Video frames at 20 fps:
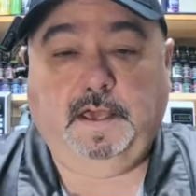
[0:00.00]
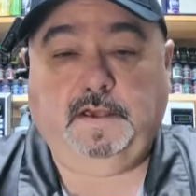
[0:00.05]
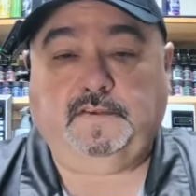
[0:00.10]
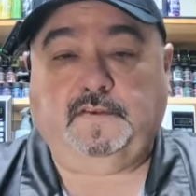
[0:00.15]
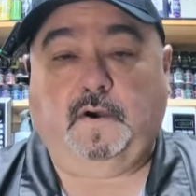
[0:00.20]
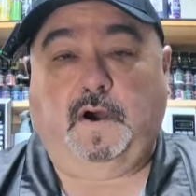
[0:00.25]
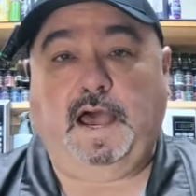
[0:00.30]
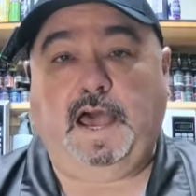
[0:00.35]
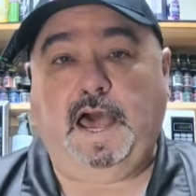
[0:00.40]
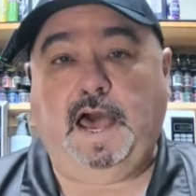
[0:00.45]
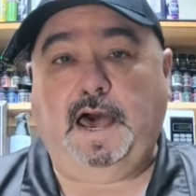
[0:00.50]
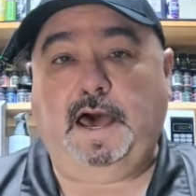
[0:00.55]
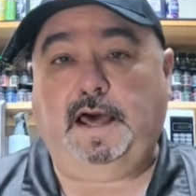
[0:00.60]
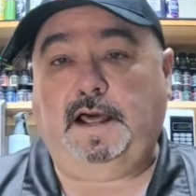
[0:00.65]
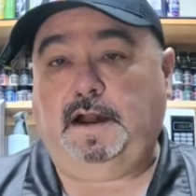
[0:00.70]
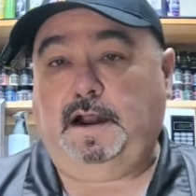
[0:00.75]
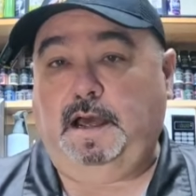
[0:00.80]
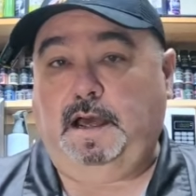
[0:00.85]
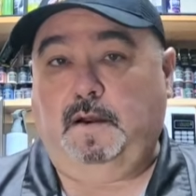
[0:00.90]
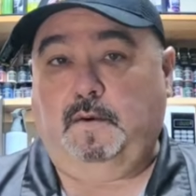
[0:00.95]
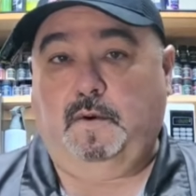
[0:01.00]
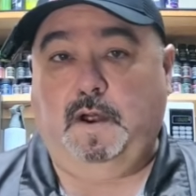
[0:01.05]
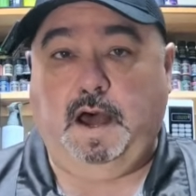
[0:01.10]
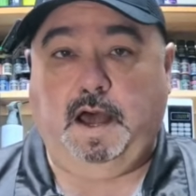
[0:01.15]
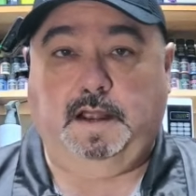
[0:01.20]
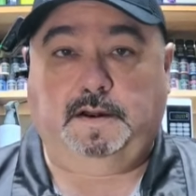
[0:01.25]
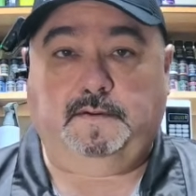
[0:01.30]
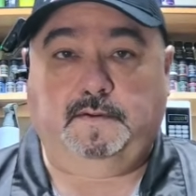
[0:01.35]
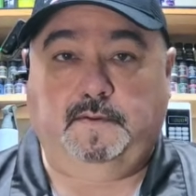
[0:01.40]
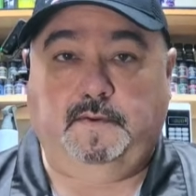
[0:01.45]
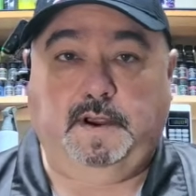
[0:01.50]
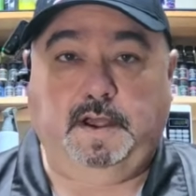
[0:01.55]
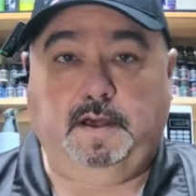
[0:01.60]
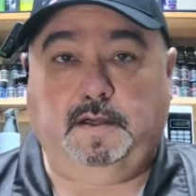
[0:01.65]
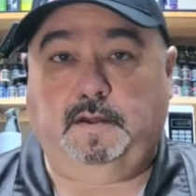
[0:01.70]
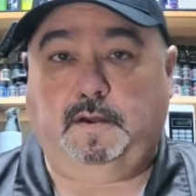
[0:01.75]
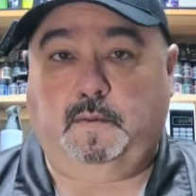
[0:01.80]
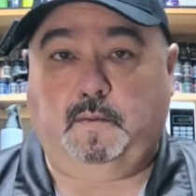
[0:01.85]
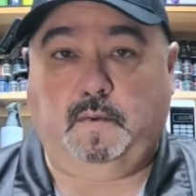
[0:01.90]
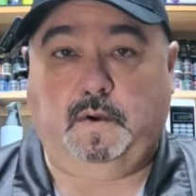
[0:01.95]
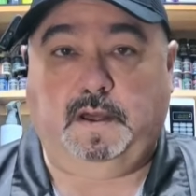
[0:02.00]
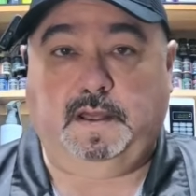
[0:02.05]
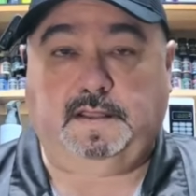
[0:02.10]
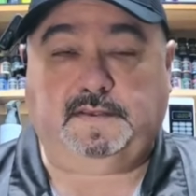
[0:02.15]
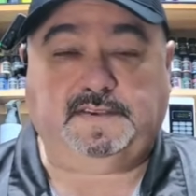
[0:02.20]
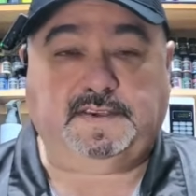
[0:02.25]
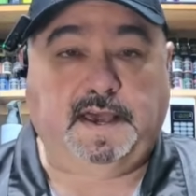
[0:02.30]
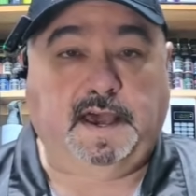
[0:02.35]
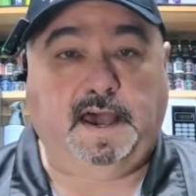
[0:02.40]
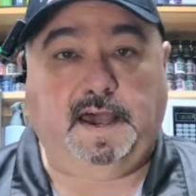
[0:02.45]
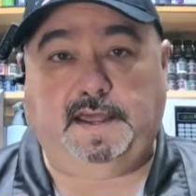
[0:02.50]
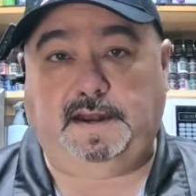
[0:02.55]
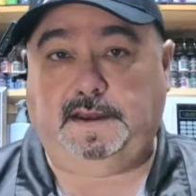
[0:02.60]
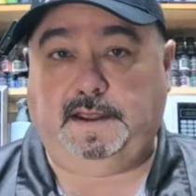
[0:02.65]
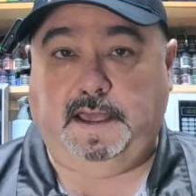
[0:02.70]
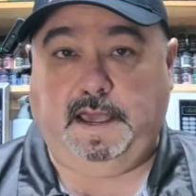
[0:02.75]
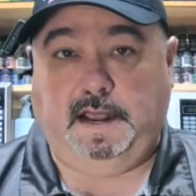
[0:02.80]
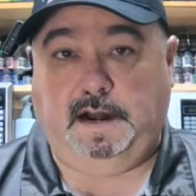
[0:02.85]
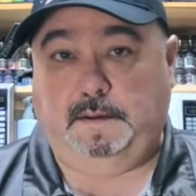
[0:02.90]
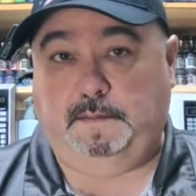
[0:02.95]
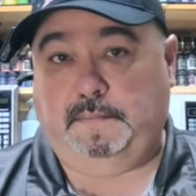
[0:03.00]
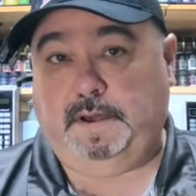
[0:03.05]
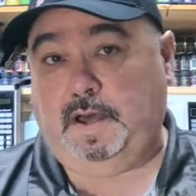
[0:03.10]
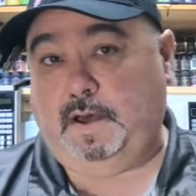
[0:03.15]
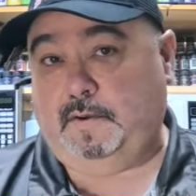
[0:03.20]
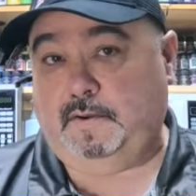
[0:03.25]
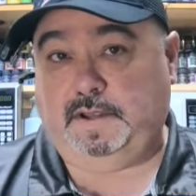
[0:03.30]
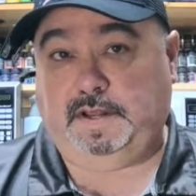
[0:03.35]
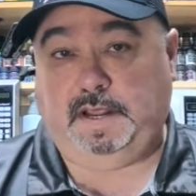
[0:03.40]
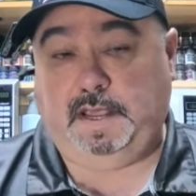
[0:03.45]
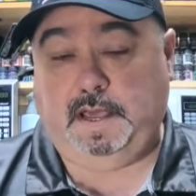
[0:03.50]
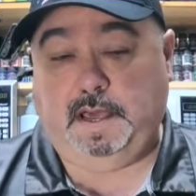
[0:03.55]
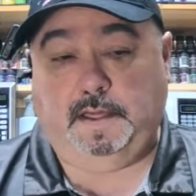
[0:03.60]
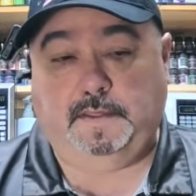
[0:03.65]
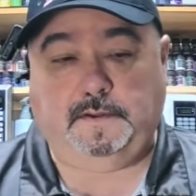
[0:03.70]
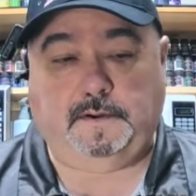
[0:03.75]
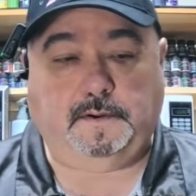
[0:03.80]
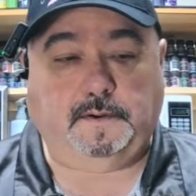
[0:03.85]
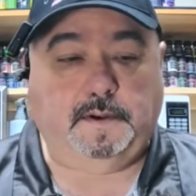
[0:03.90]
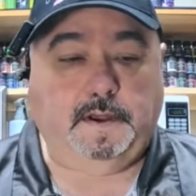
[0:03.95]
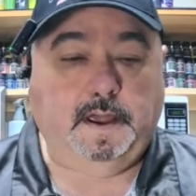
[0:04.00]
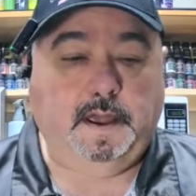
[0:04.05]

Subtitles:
So I had a rod and reel on one side and a bow in the other.